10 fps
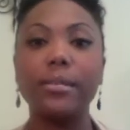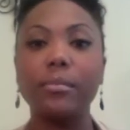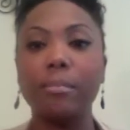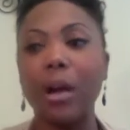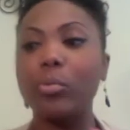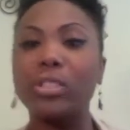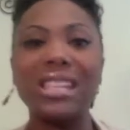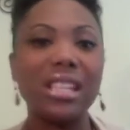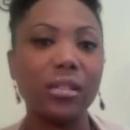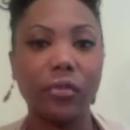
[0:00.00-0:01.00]
my
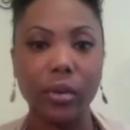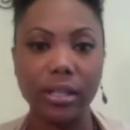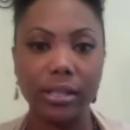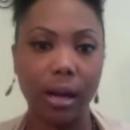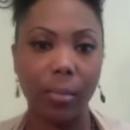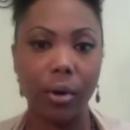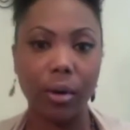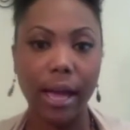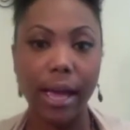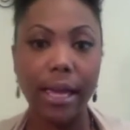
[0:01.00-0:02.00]
routines for the summer,
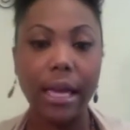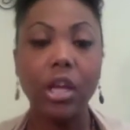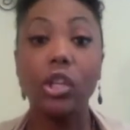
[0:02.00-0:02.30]
okay?